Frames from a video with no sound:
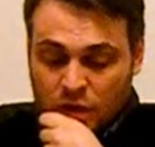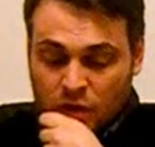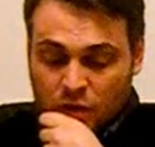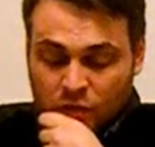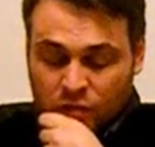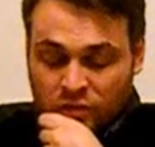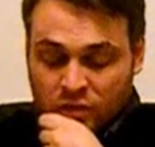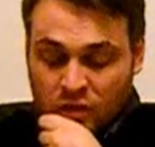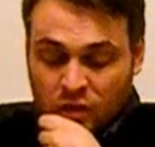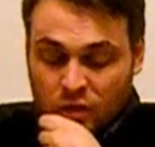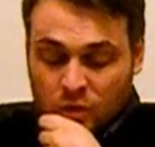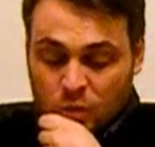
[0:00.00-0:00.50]

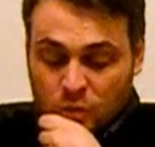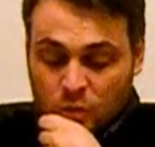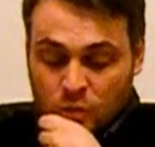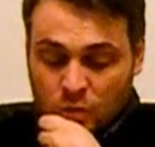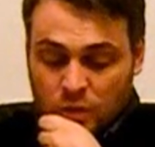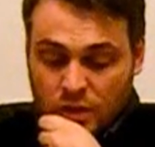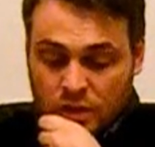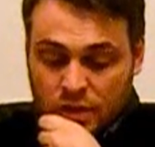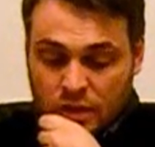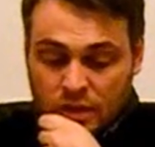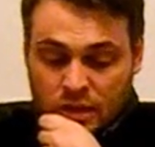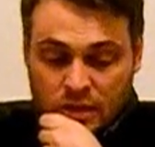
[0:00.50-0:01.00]
So
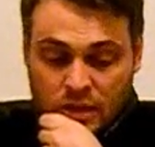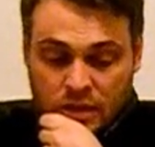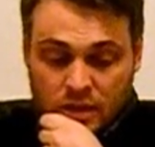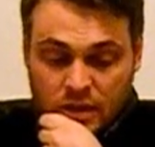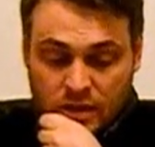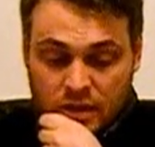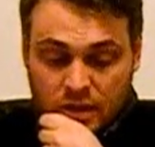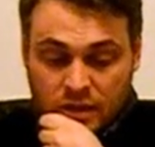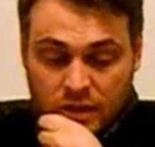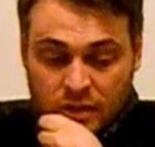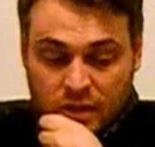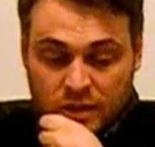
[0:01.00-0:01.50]

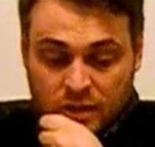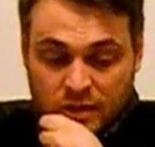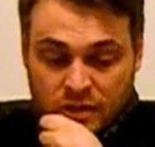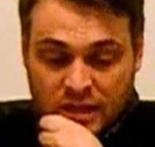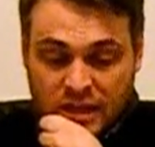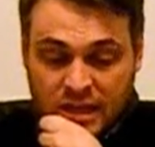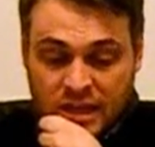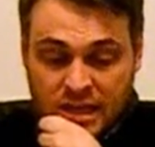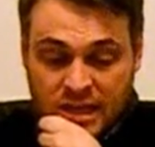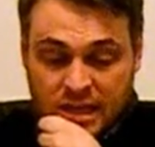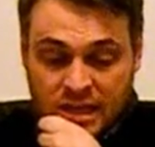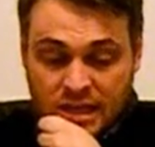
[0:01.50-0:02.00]

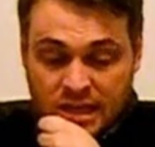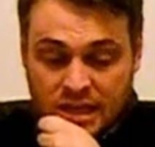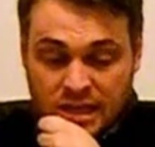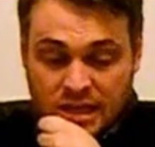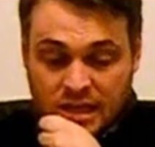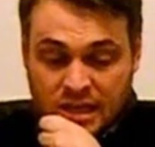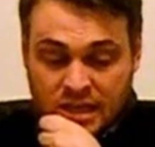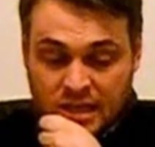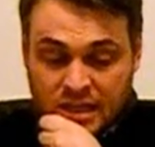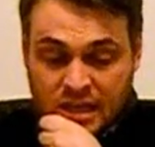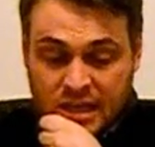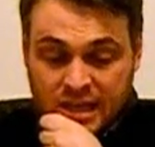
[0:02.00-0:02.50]
they
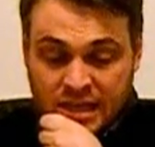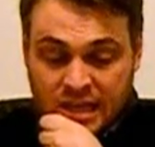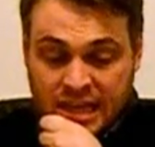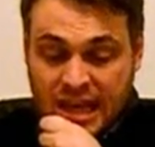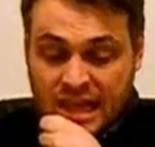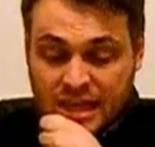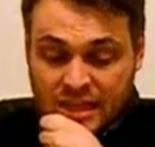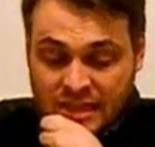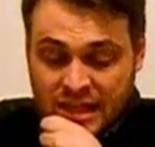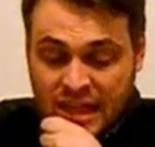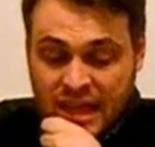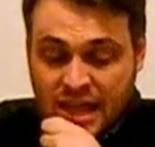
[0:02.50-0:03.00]

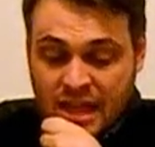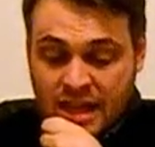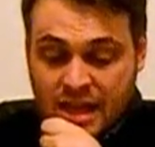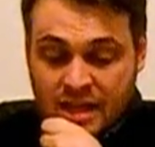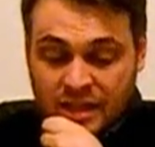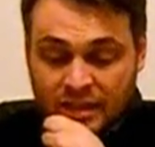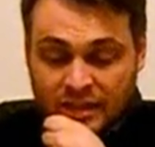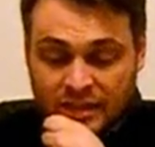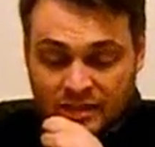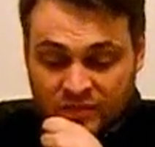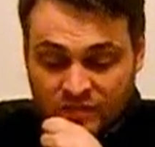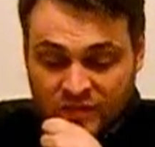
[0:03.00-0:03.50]
get their
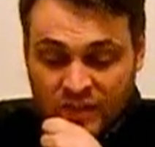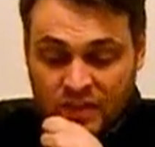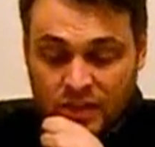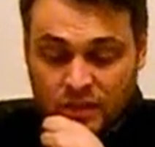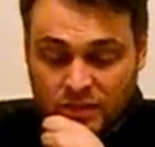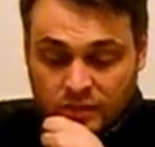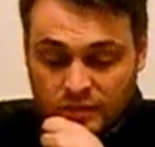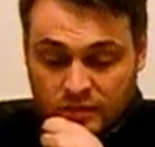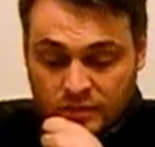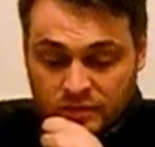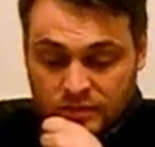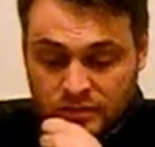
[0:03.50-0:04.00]
living
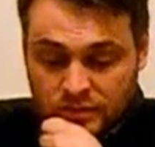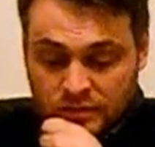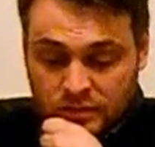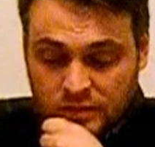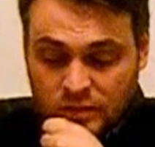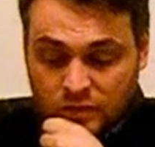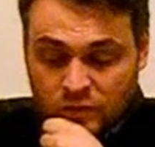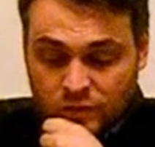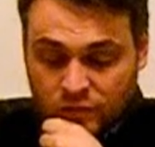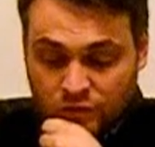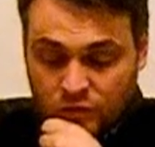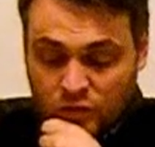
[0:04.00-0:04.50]

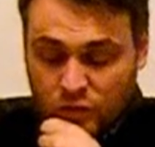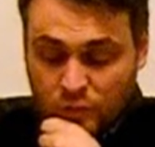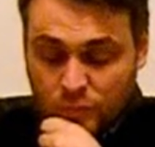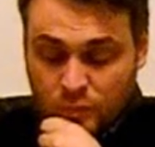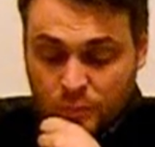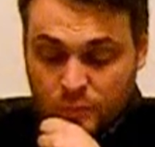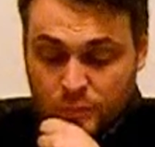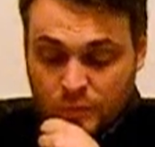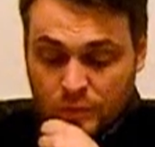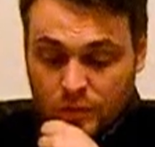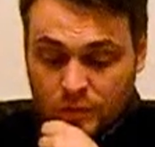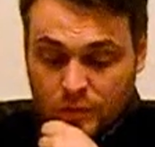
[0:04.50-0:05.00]

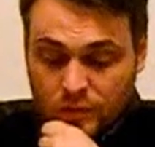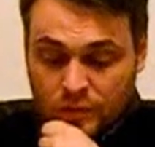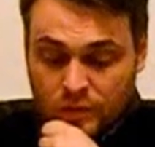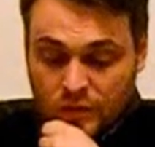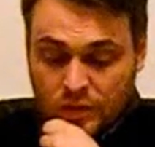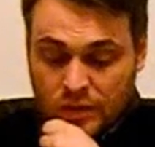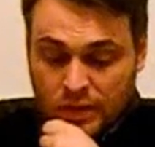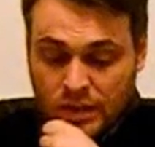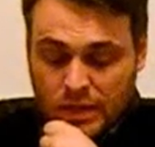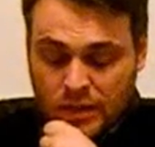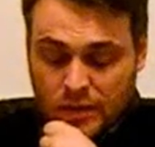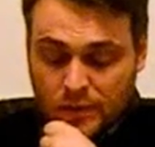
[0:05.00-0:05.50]
from
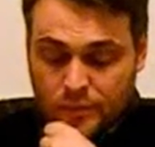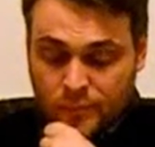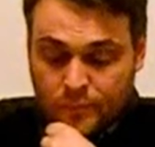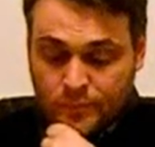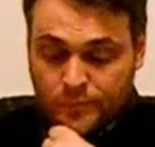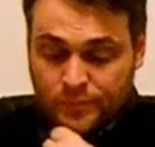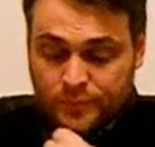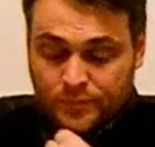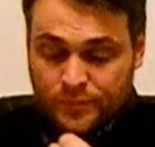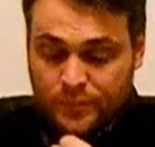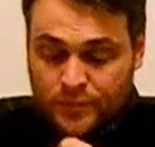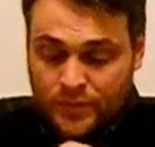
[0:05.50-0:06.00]

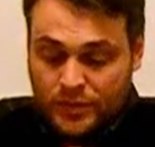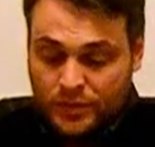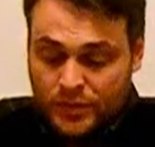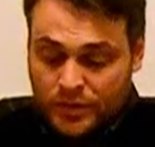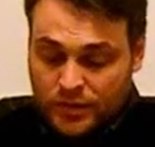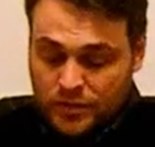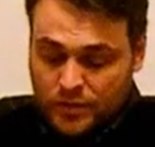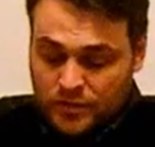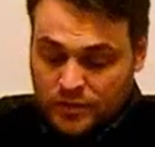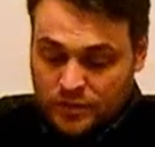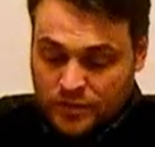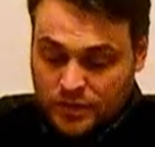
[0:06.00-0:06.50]

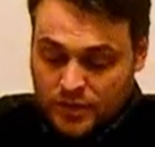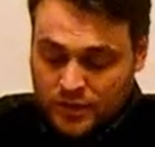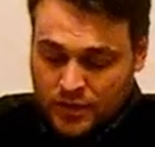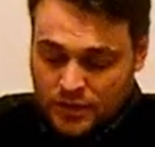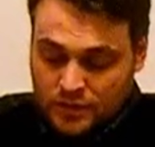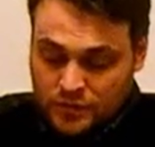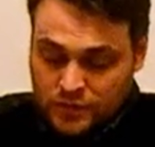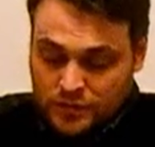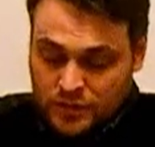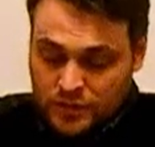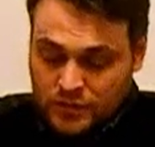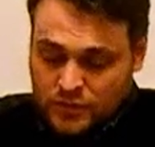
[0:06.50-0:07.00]
the
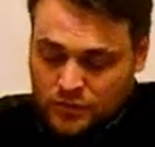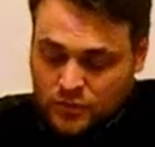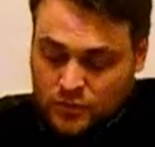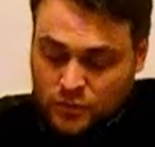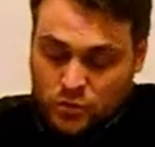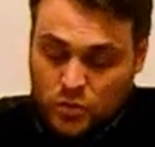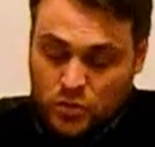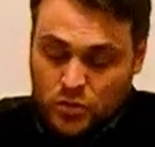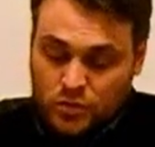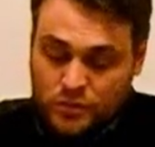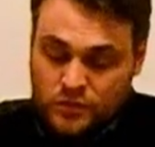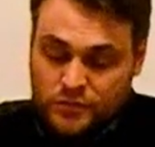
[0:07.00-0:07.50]

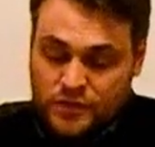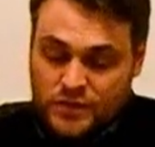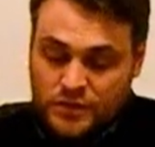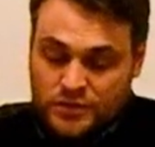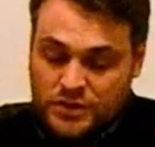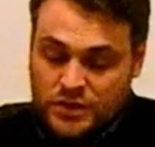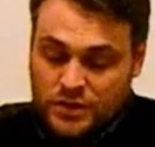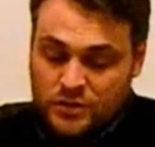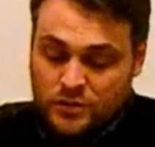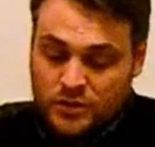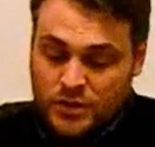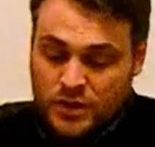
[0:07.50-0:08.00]
work they
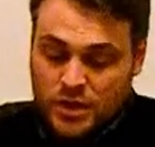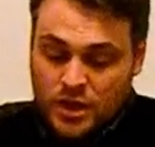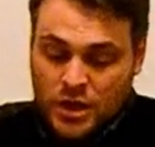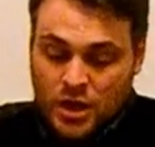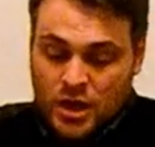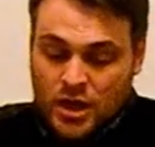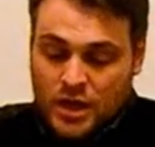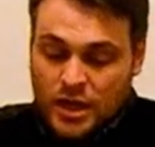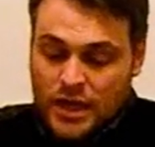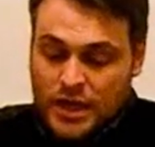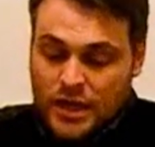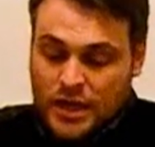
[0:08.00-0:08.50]
do.
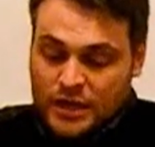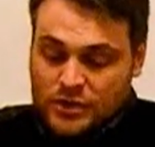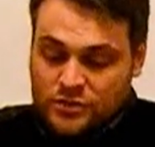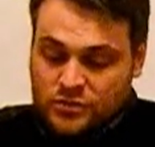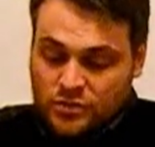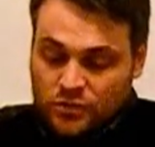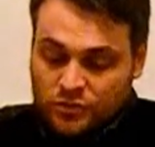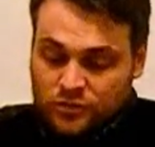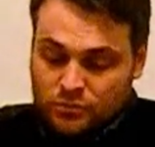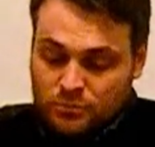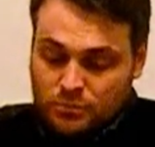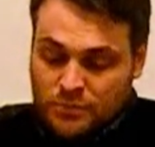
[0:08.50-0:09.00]
It
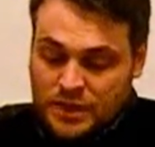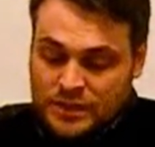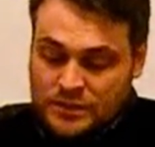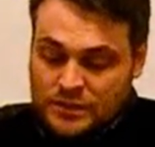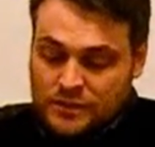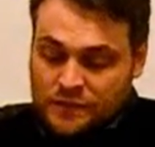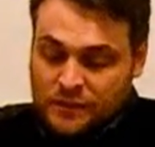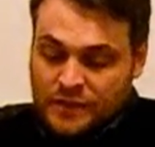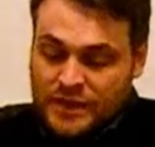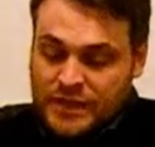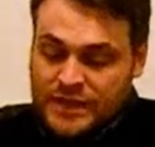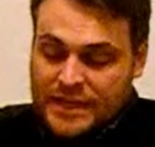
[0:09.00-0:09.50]
doesn't mean
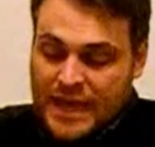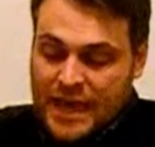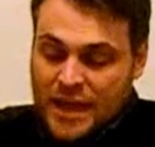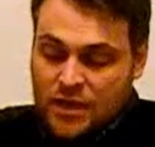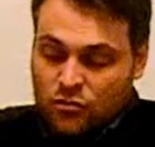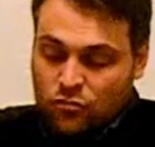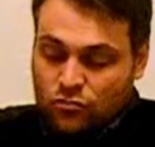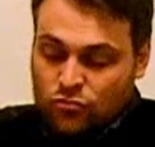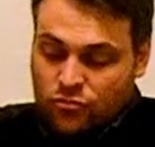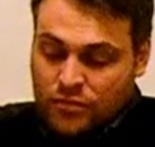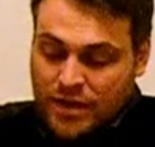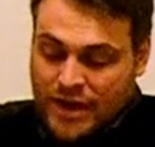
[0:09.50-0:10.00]
that they get
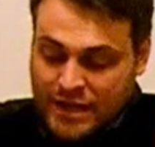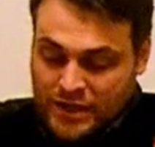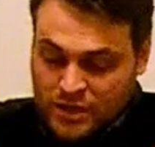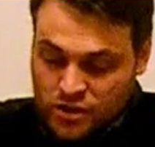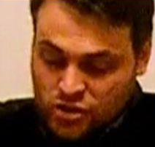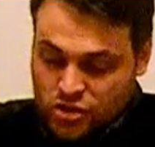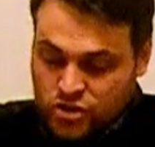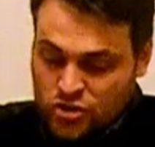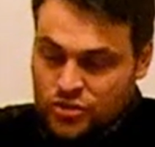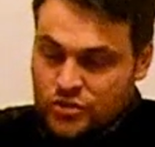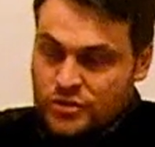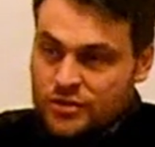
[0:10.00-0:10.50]

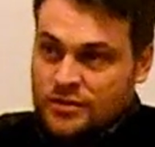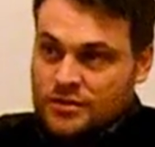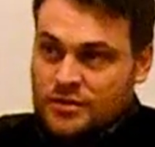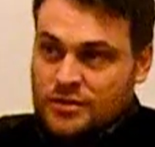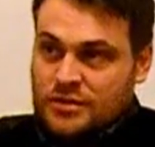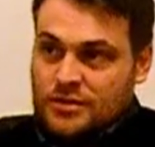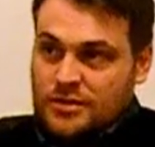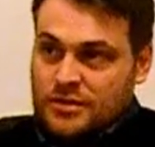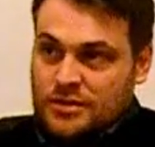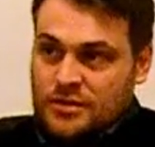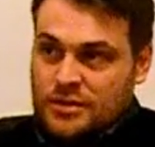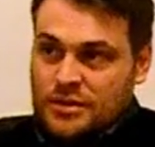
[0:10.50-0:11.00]
rich,
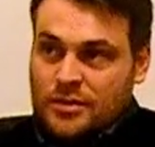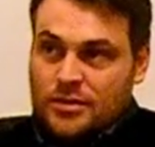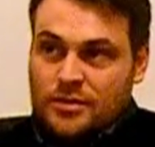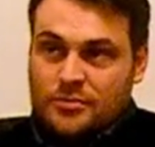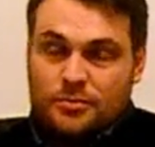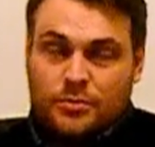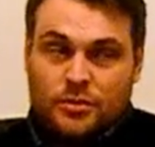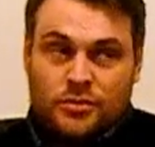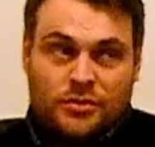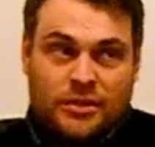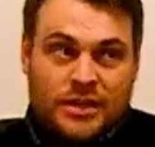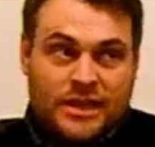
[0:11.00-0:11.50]

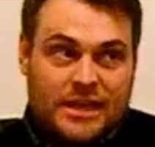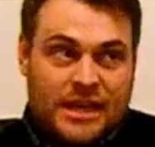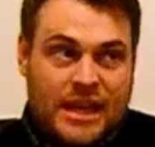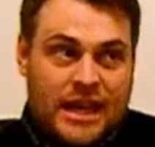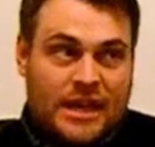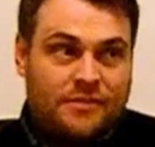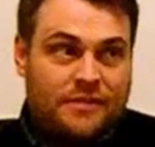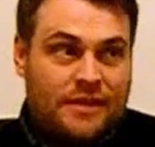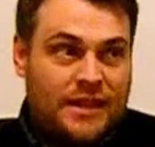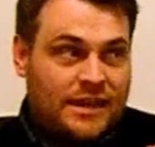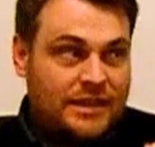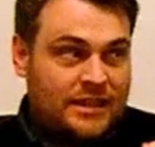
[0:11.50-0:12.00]
but they
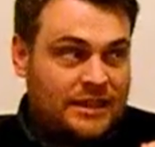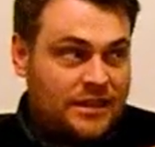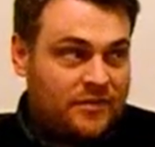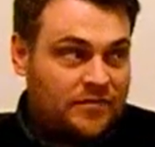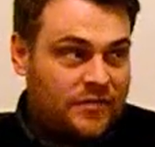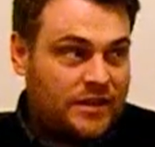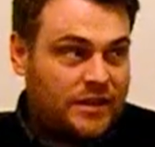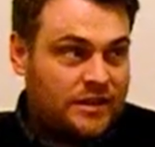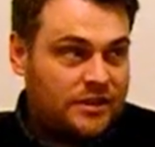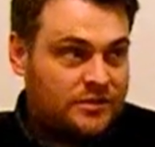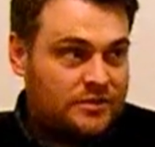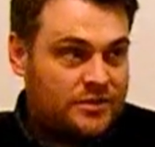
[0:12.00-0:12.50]
get their
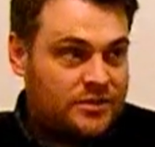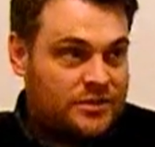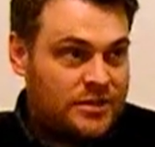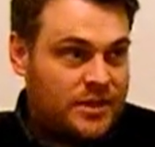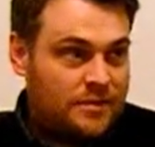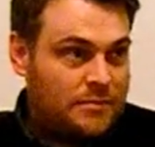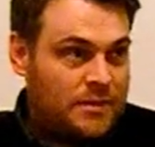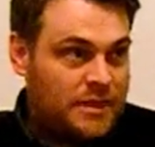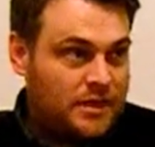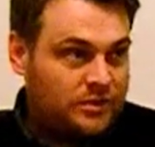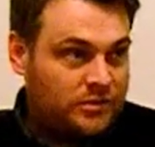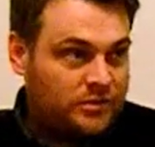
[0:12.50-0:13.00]
living. Does
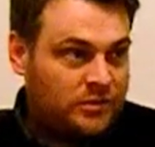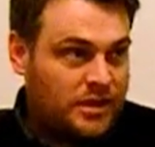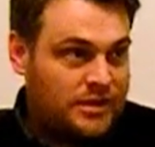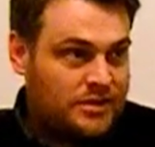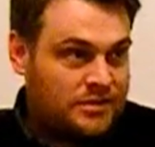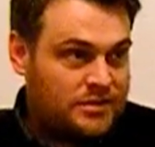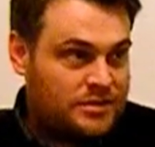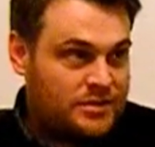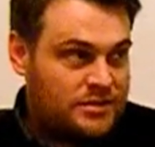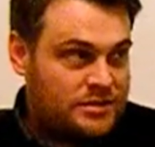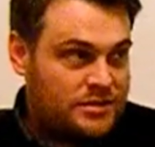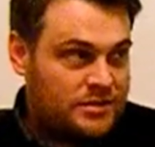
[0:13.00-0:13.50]
that make
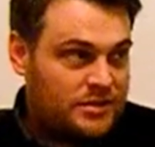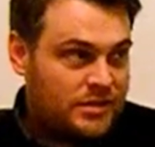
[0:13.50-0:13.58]
sense?